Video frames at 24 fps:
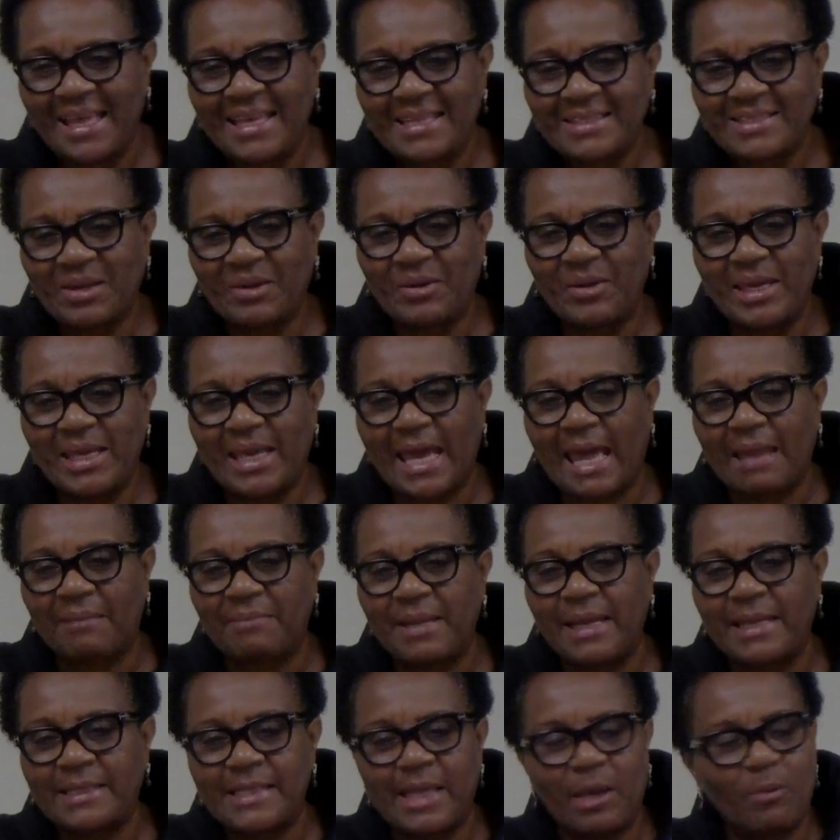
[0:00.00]
So he got,
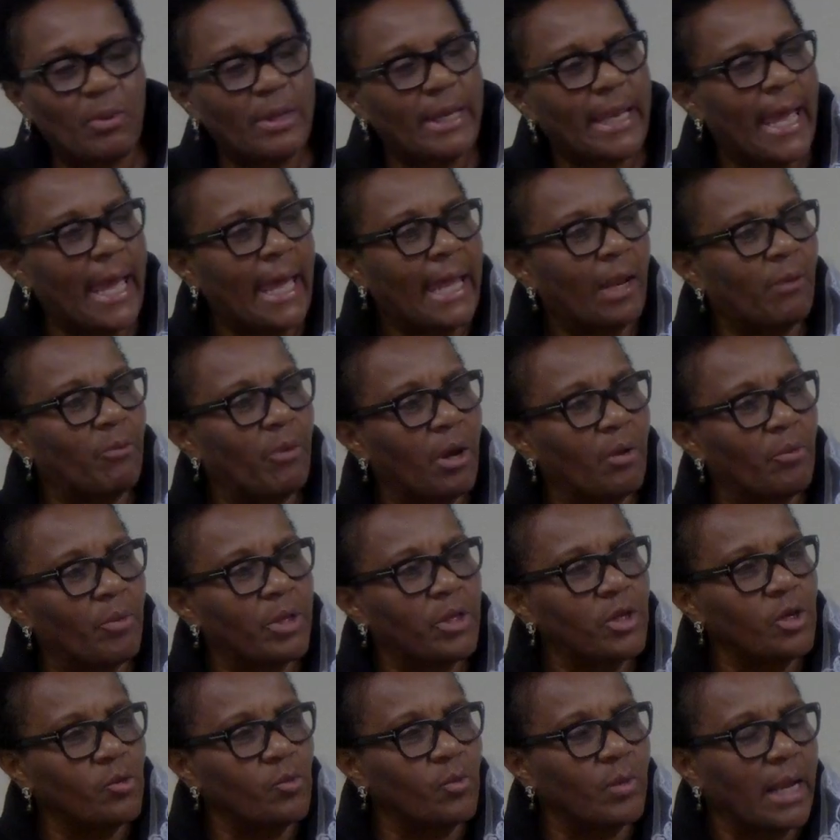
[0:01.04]
they said, well, Daddy, where were
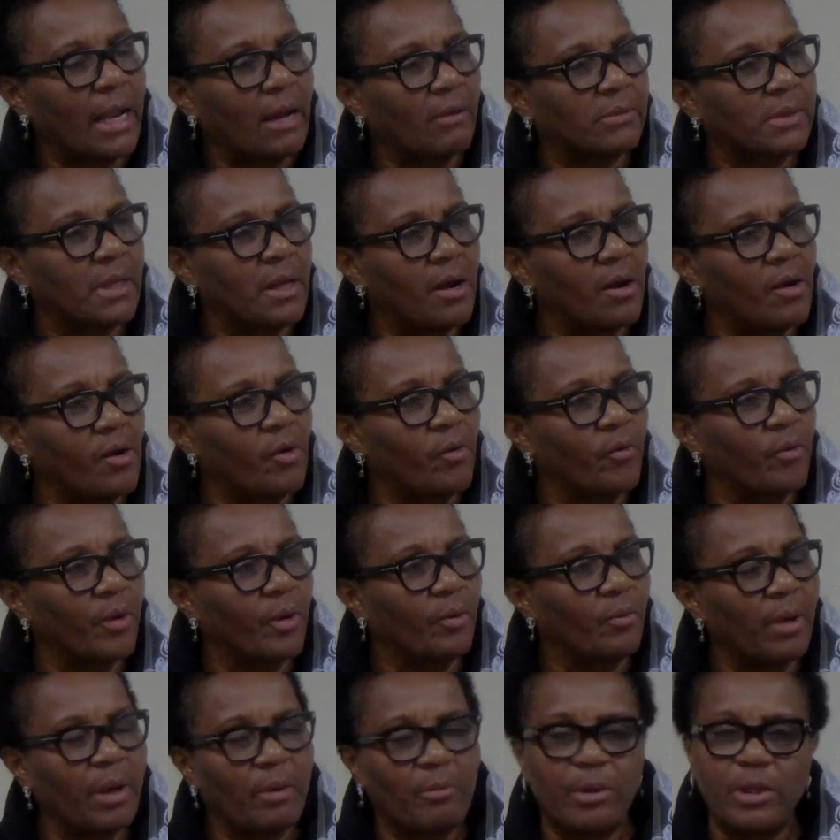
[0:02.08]
you when I was hungry?
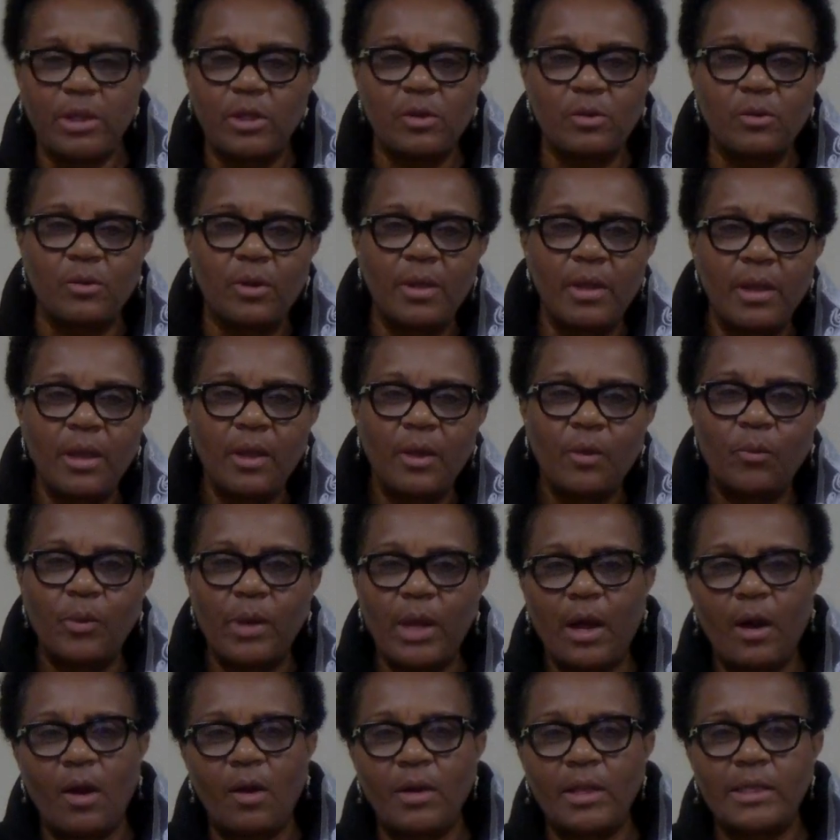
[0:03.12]
Where were you when
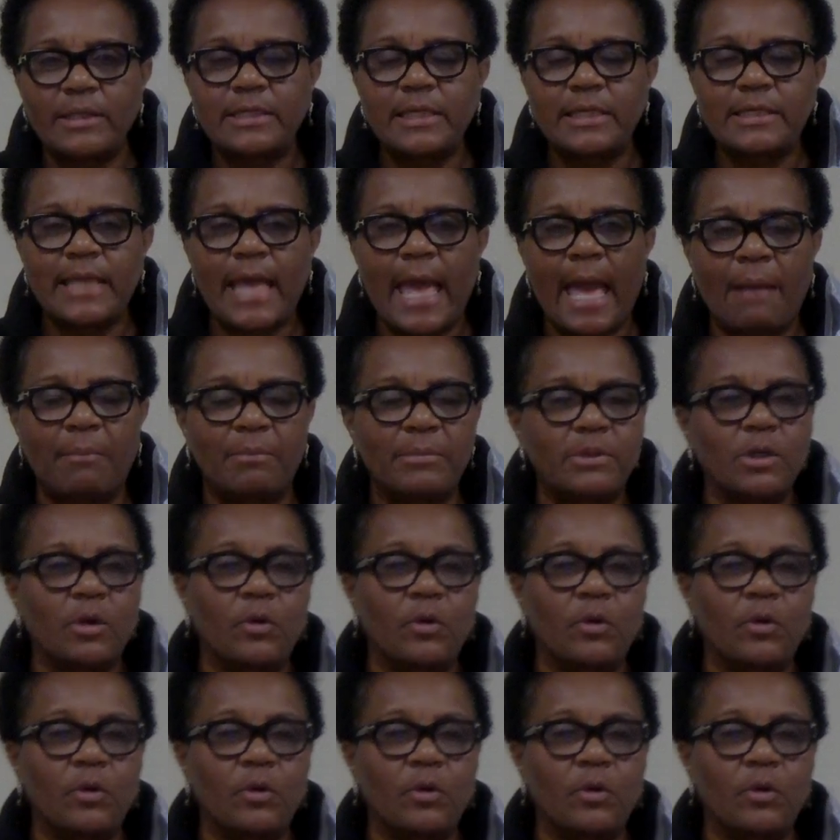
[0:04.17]
all this has happened?